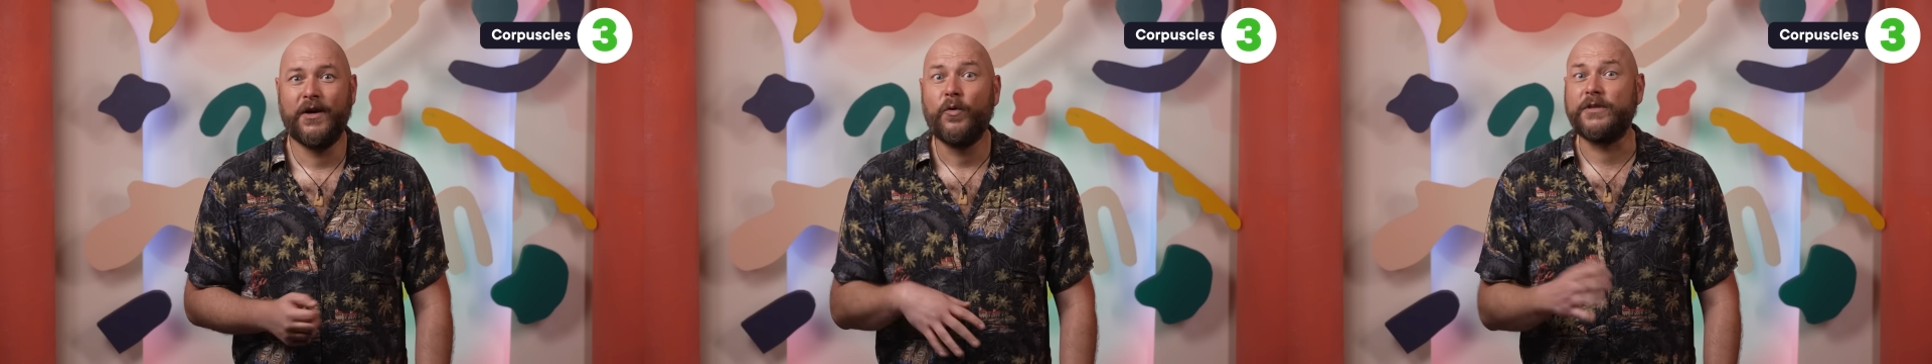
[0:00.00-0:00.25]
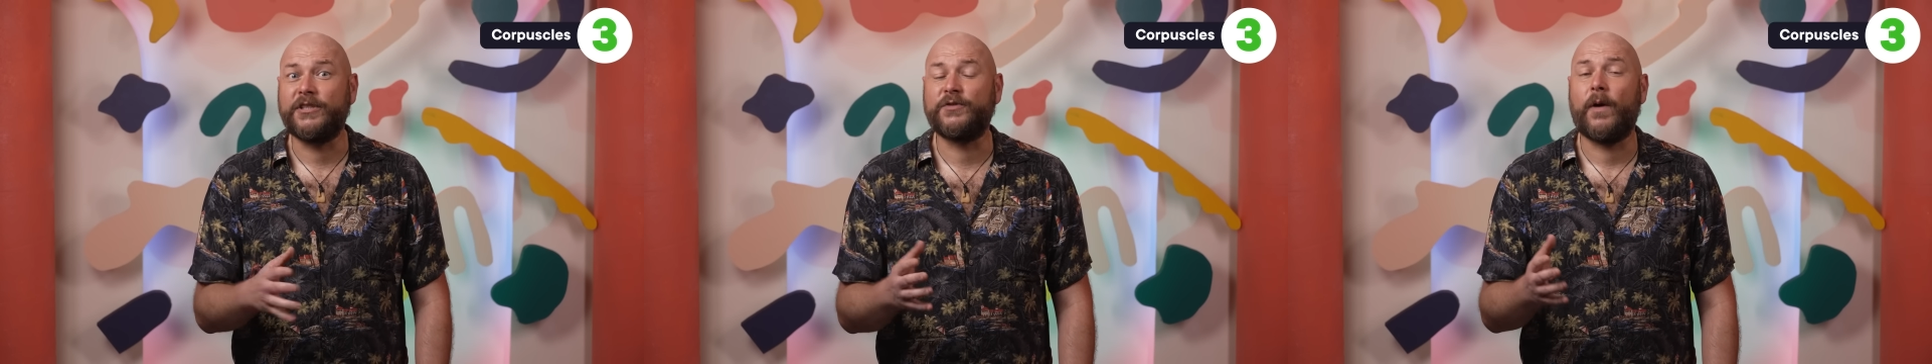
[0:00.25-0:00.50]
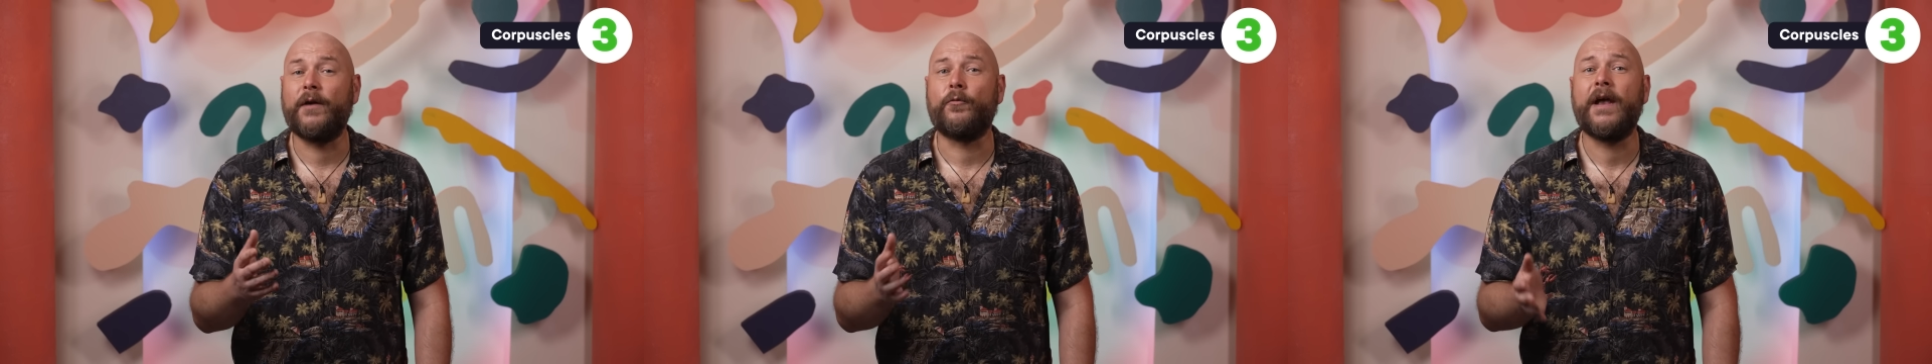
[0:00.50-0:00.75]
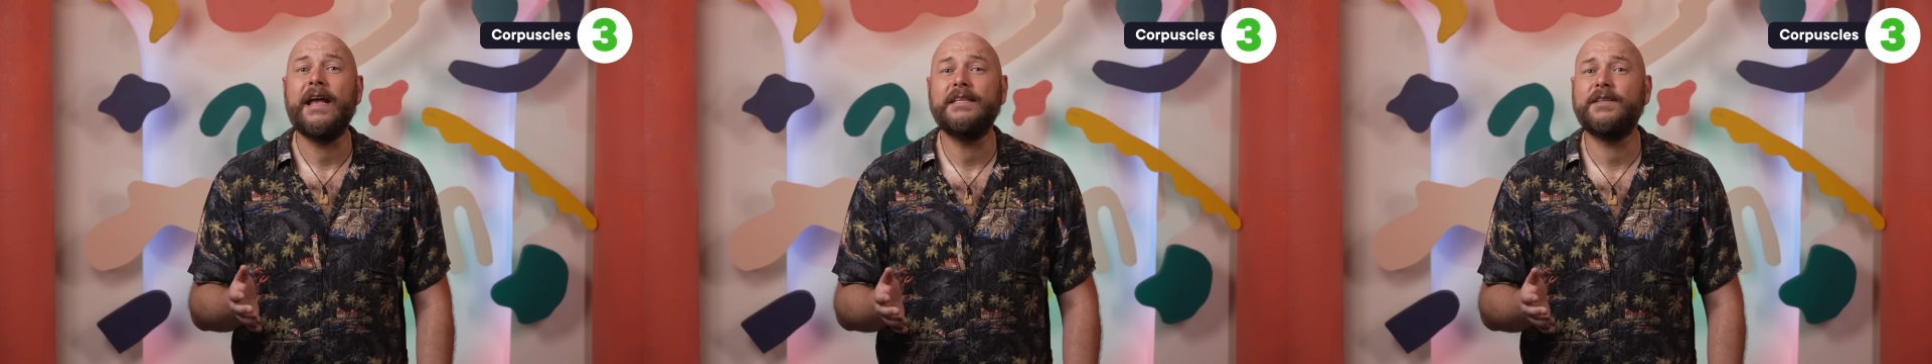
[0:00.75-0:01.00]
which is why
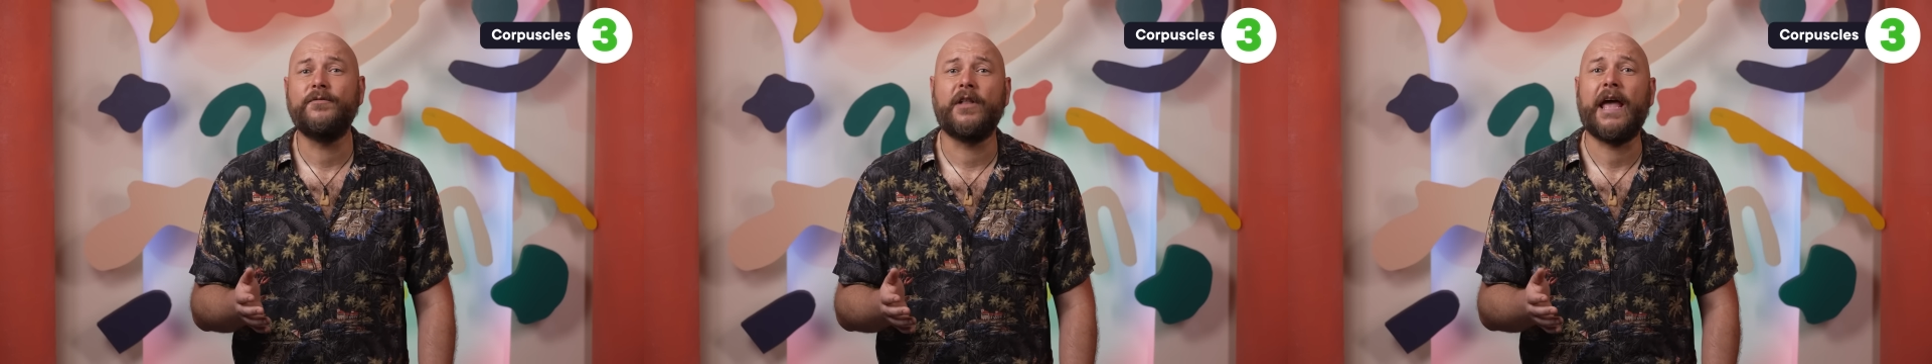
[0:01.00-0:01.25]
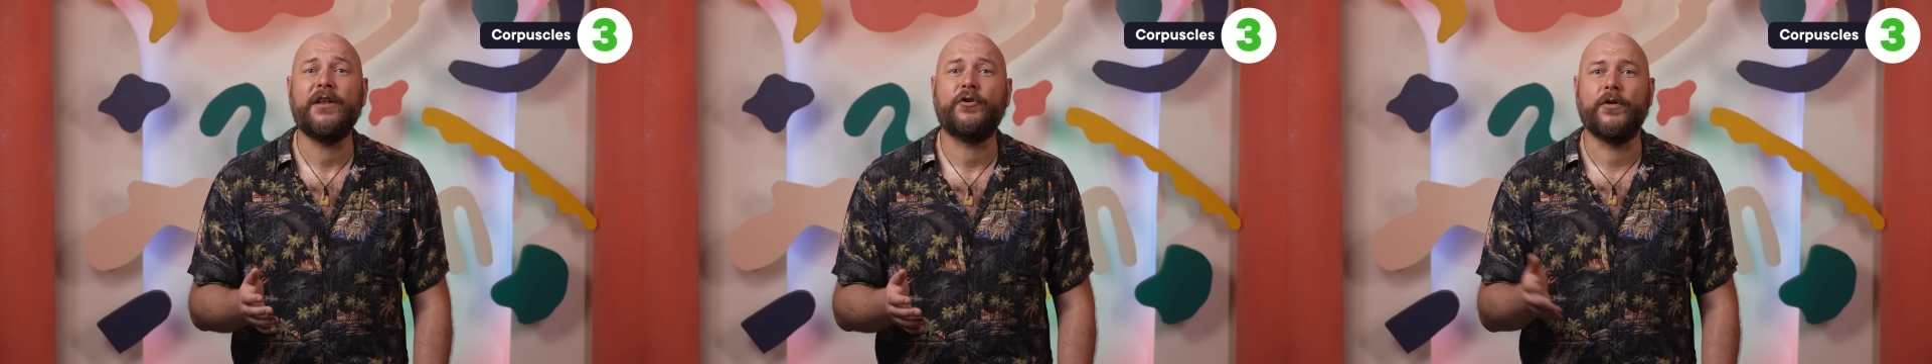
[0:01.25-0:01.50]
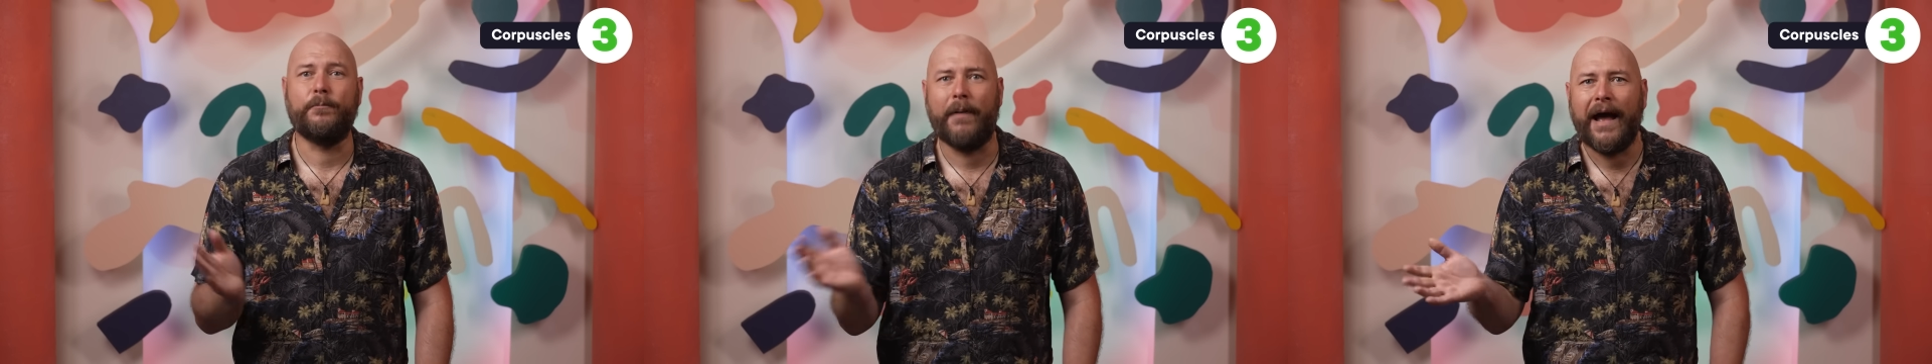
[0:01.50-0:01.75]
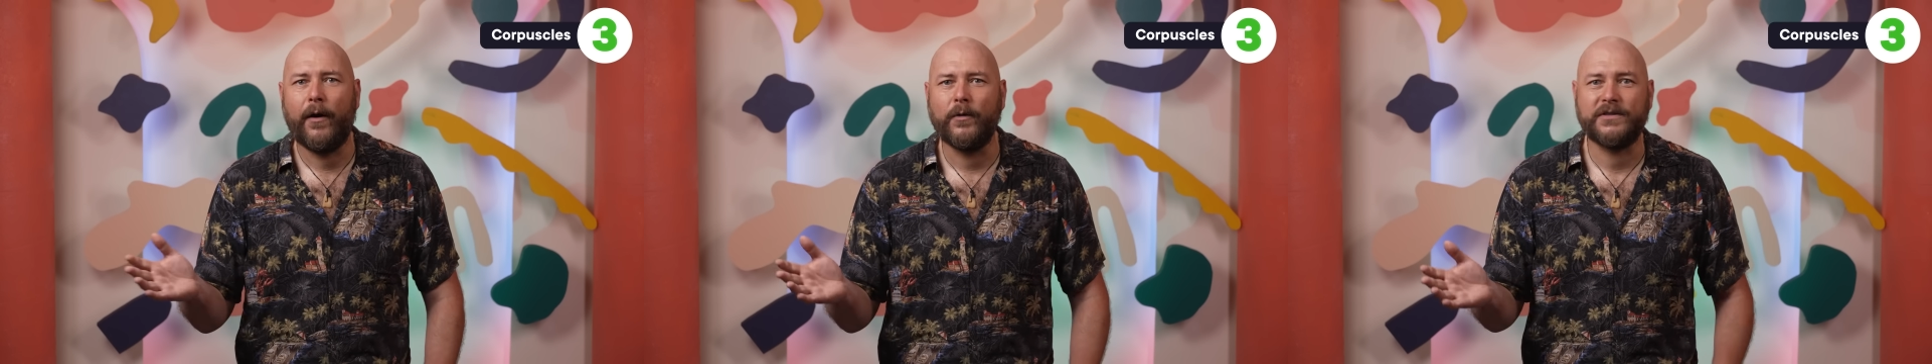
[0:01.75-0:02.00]
rays of light could
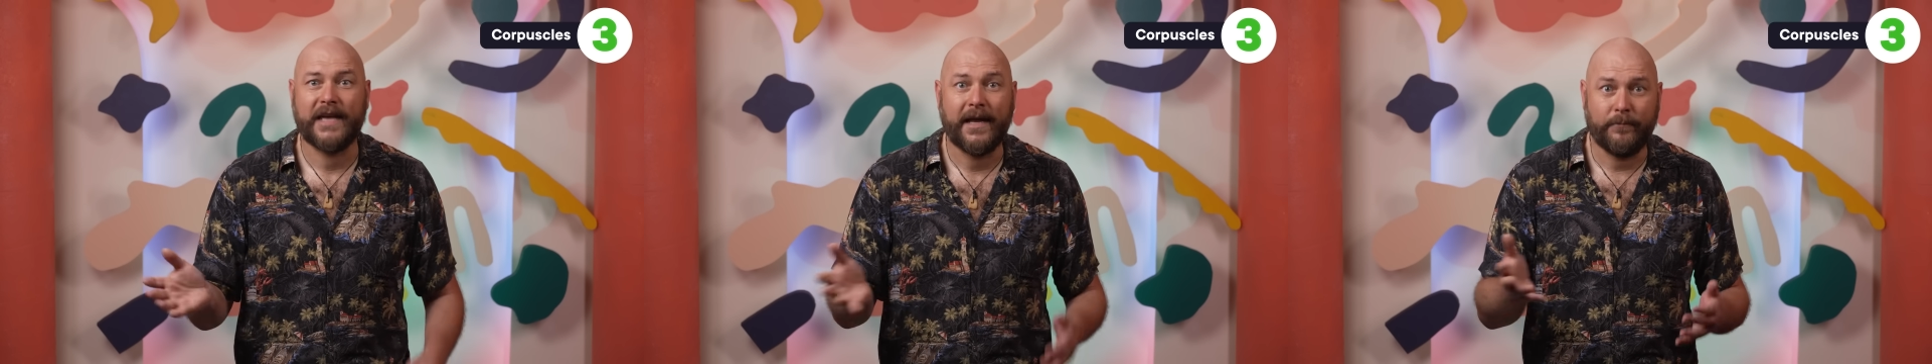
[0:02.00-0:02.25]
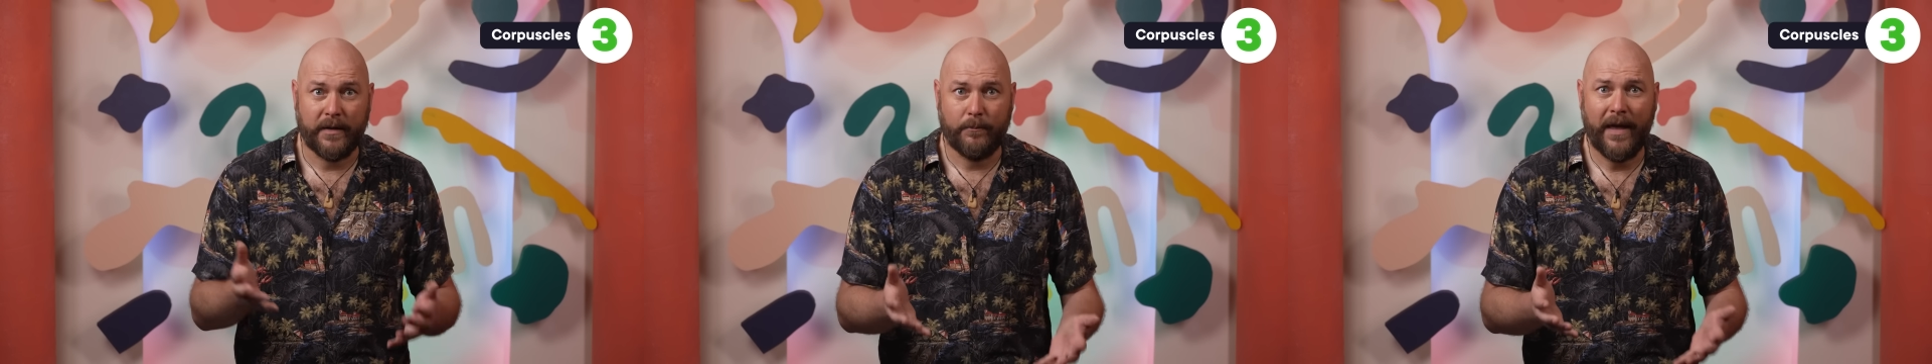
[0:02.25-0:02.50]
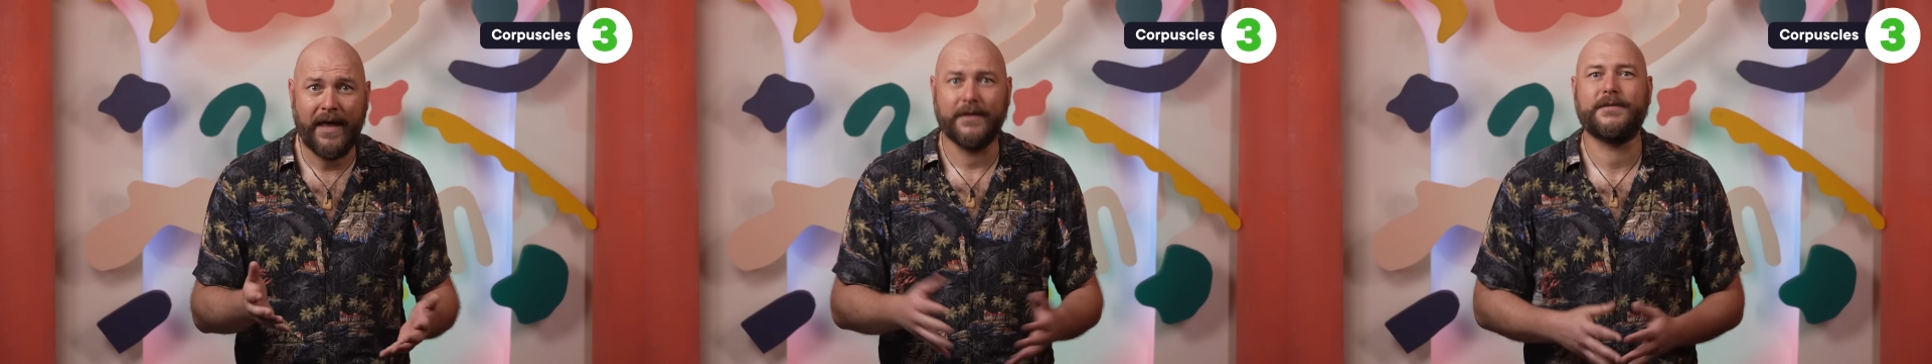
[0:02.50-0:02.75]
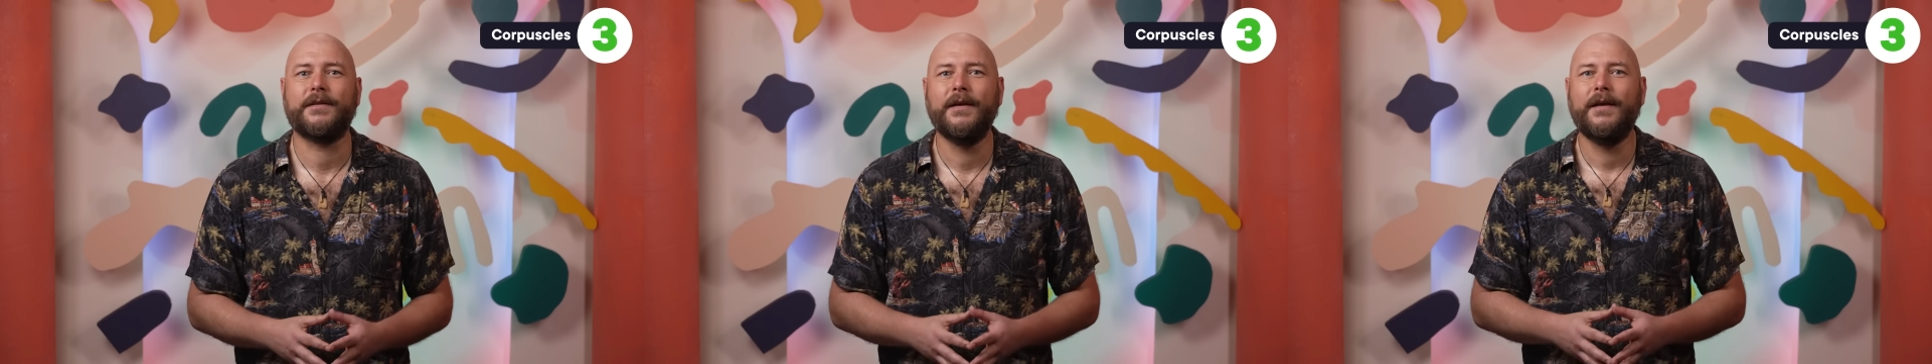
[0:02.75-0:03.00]
bounce and be
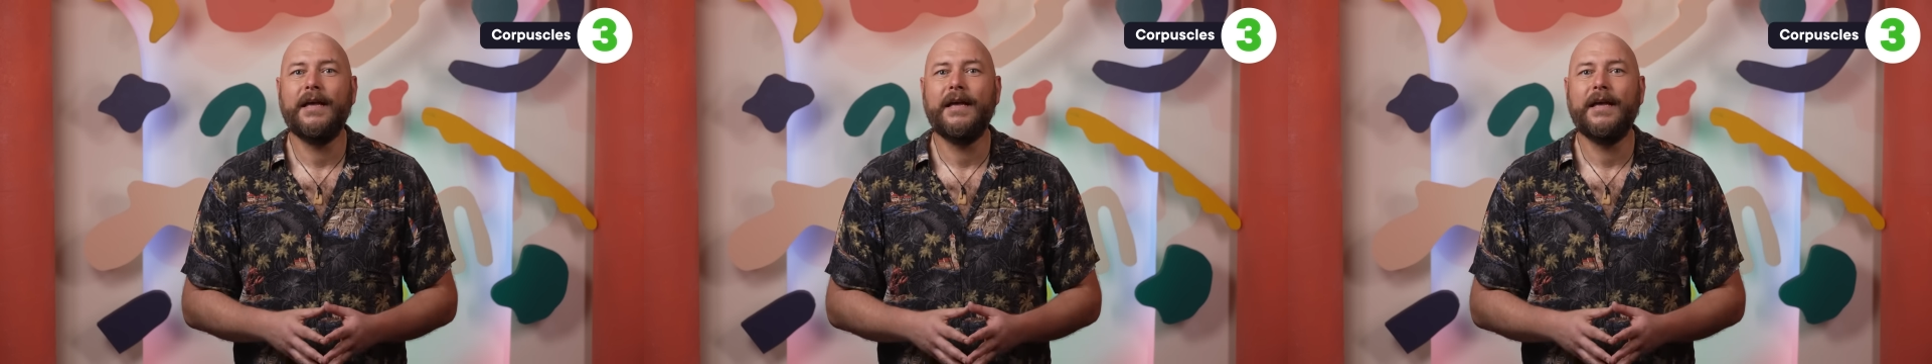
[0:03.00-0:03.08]
bent